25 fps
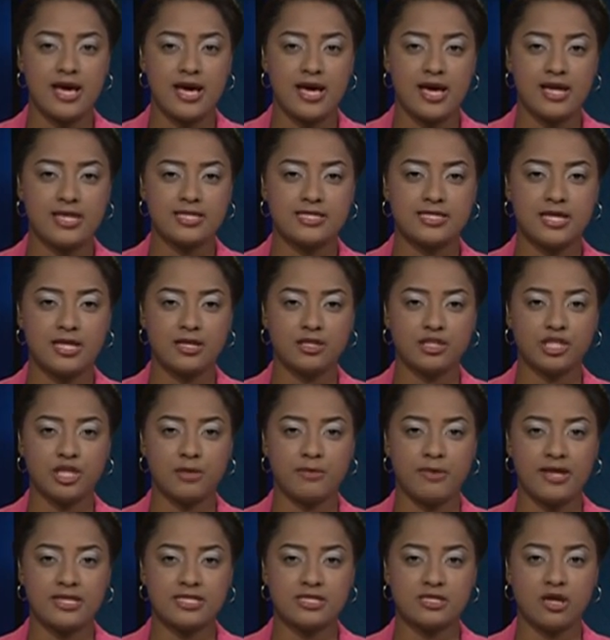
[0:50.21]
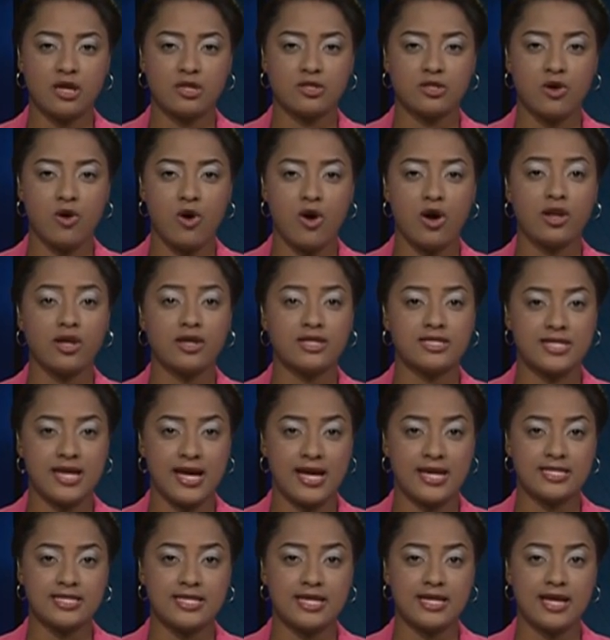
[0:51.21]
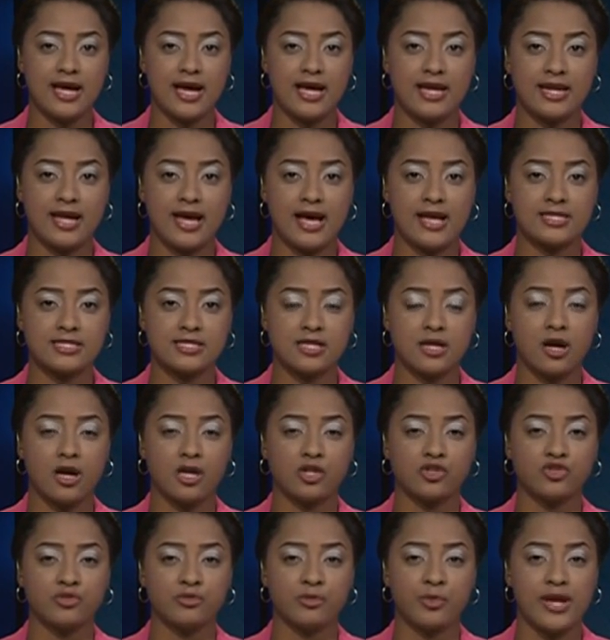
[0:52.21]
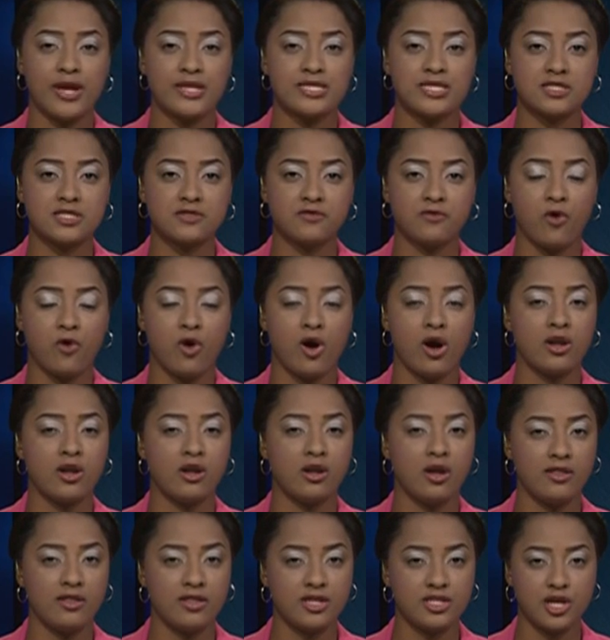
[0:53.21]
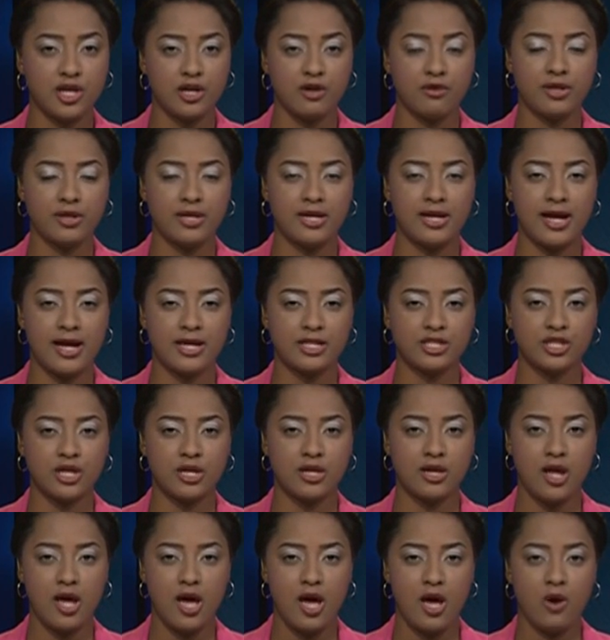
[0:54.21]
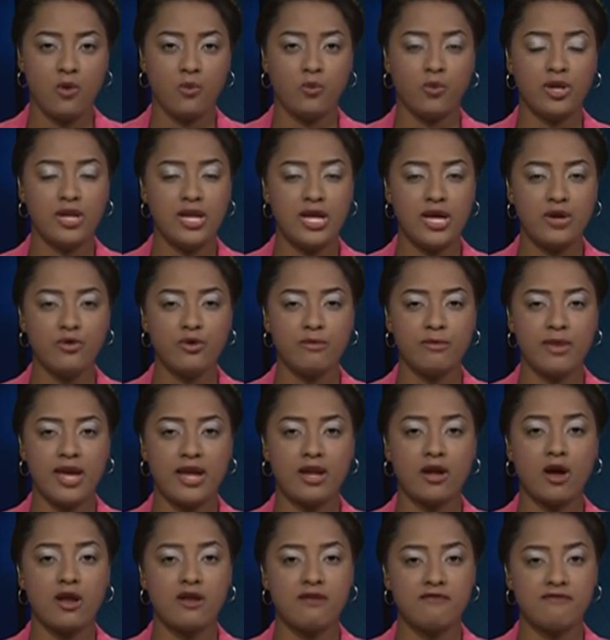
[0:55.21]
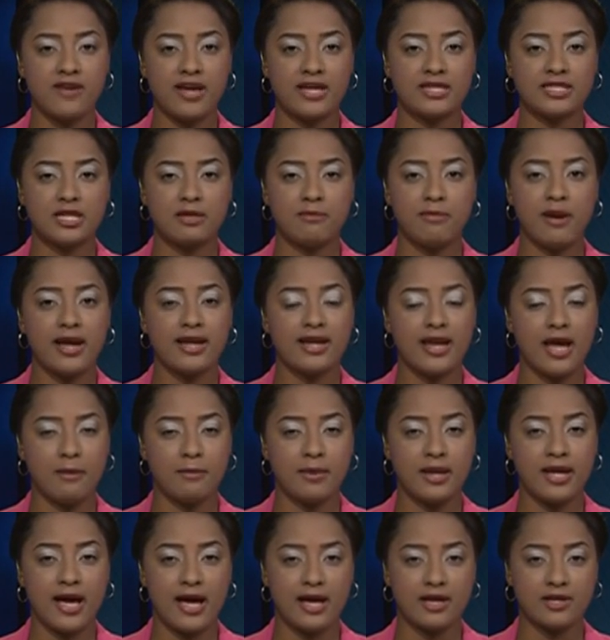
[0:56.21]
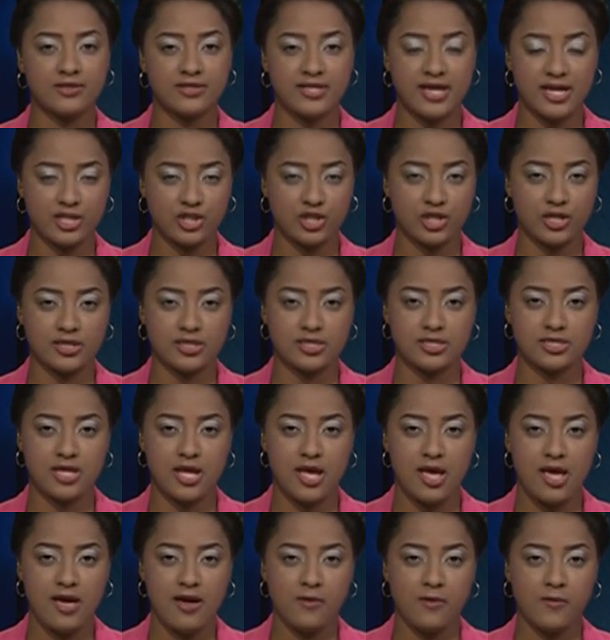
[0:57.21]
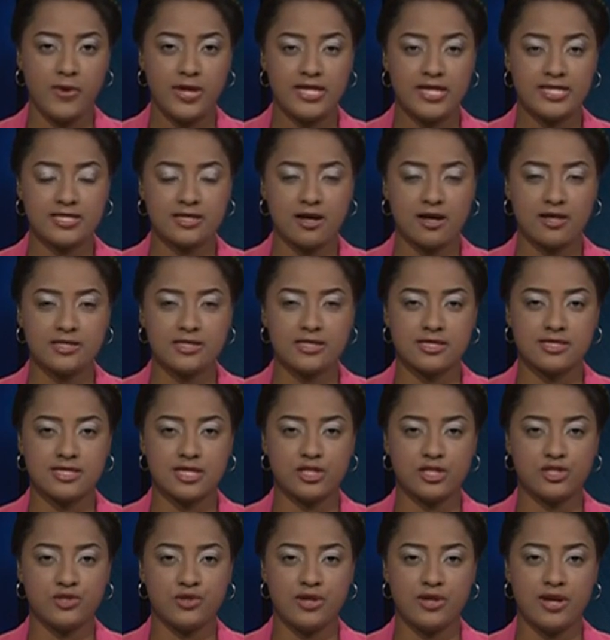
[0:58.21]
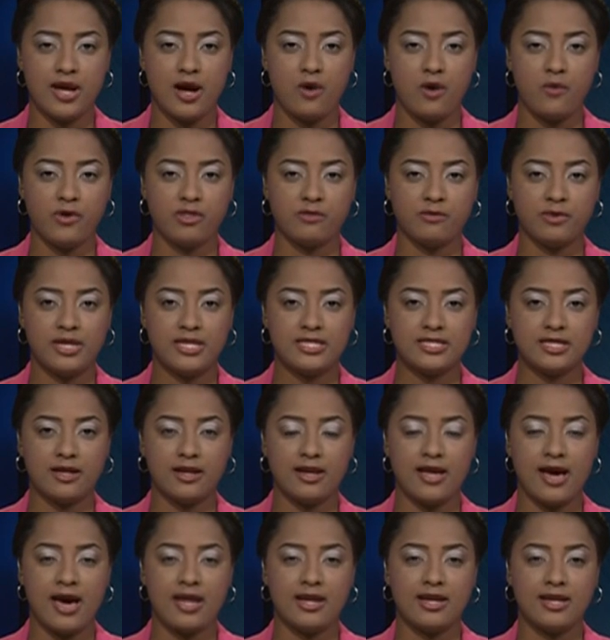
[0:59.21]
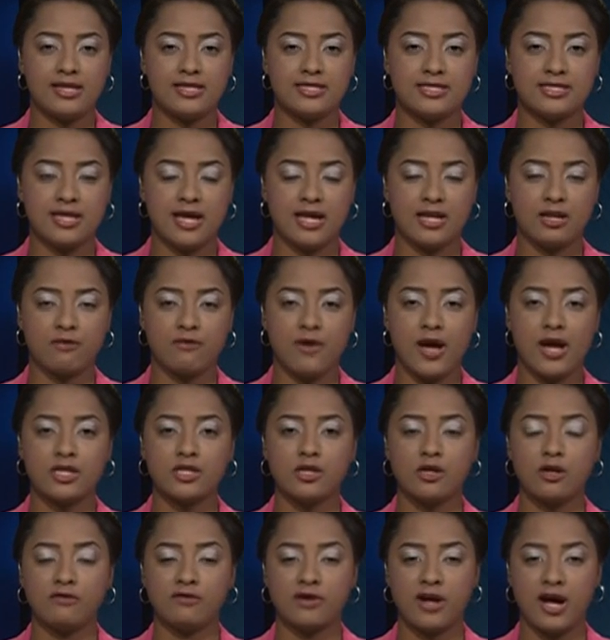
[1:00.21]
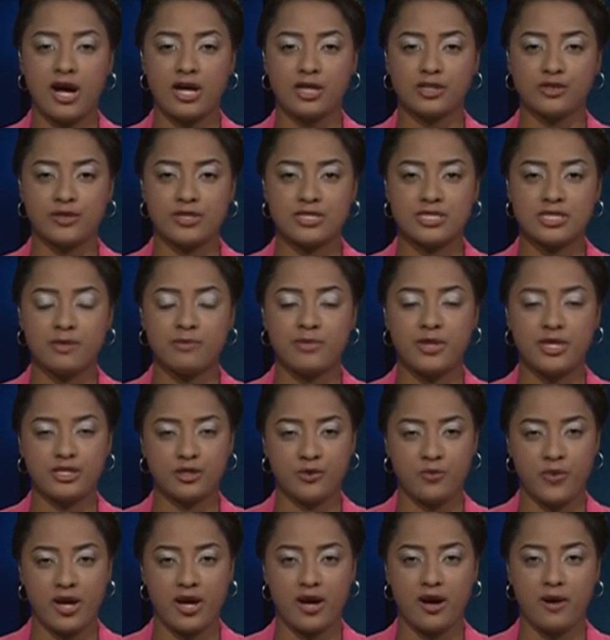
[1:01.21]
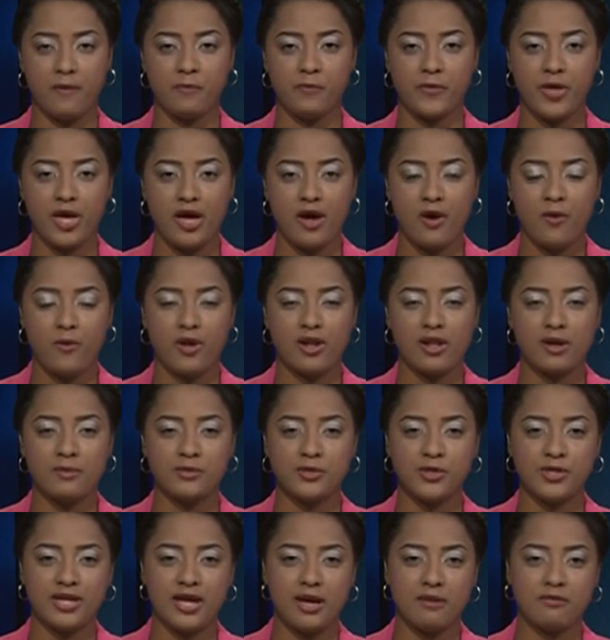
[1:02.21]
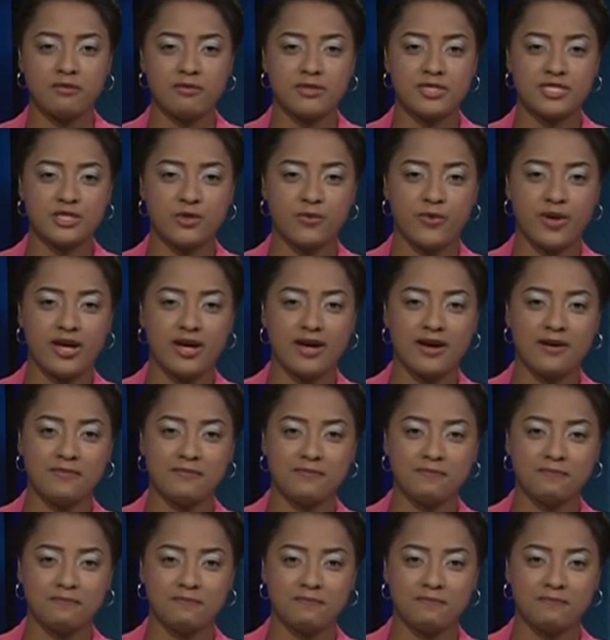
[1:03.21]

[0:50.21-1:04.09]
His leadership has not gone untainted, and as the country braces for another general election, will he remain unaffected by damning accusations? We discuss this issue now with political analyst and director of cadres, Peter Wickham. Welcome to Indepth, Mr. Wickham.